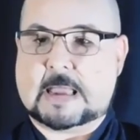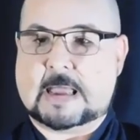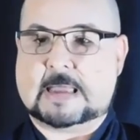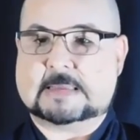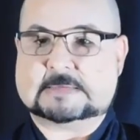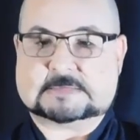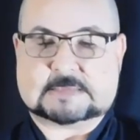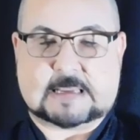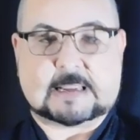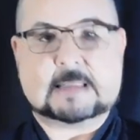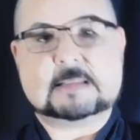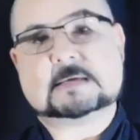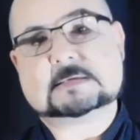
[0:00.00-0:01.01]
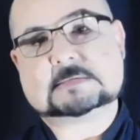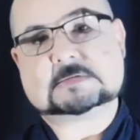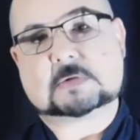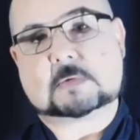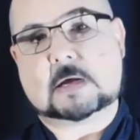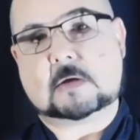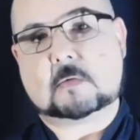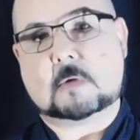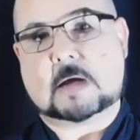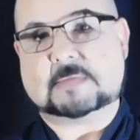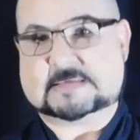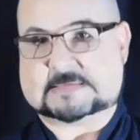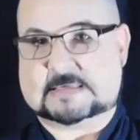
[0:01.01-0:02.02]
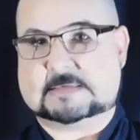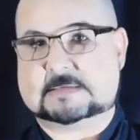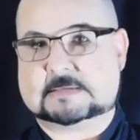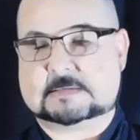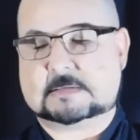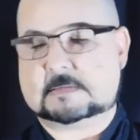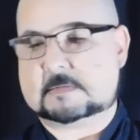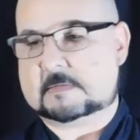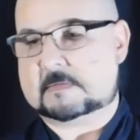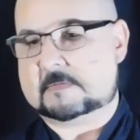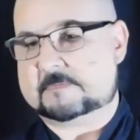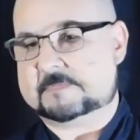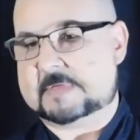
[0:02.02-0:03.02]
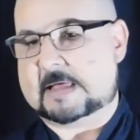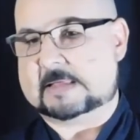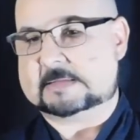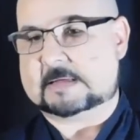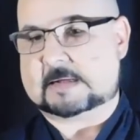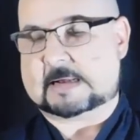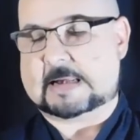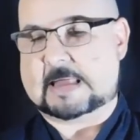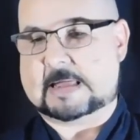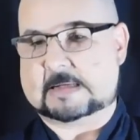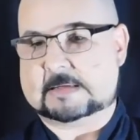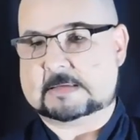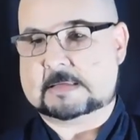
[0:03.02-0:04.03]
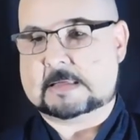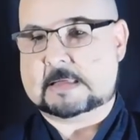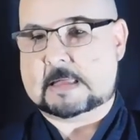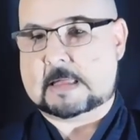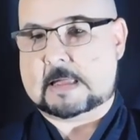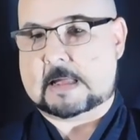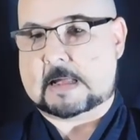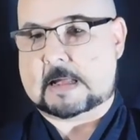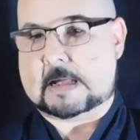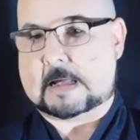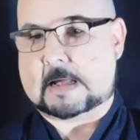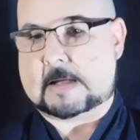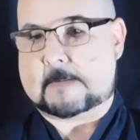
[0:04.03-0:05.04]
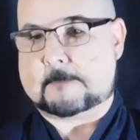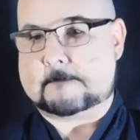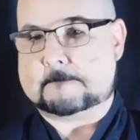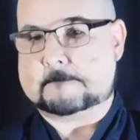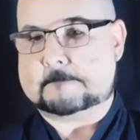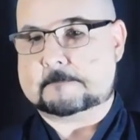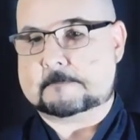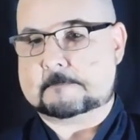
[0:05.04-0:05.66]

and Takeda Sokaku, a descendant of that clan, um,